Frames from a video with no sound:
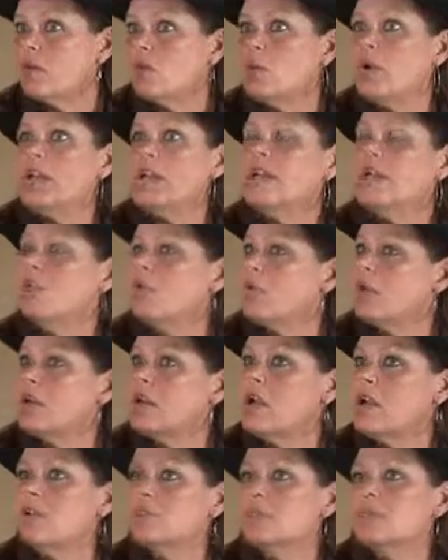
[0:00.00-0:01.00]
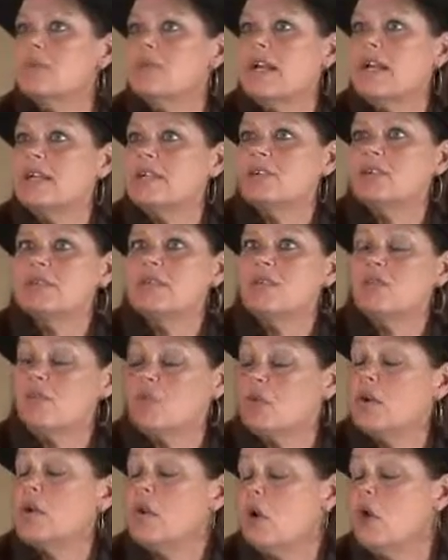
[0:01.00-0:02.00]
winning three
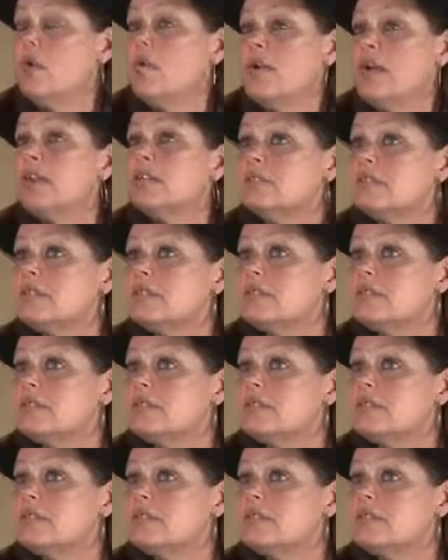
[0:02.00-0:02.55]
go-arounds